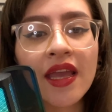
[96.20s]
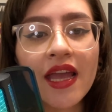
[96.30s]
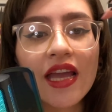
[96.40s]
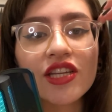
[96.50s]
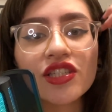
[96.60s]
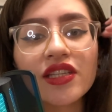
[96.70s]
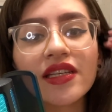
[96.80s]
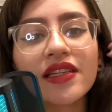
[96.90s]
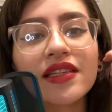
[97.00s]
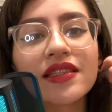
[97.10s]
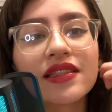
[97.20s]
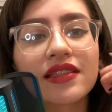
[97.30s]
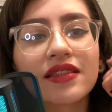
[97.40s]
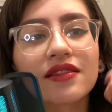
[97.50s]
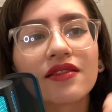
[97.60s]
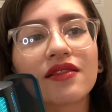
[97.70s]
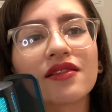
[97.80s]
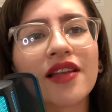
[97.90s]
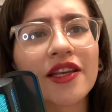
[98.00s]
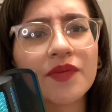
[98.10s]
She is
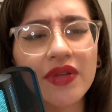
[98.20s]
like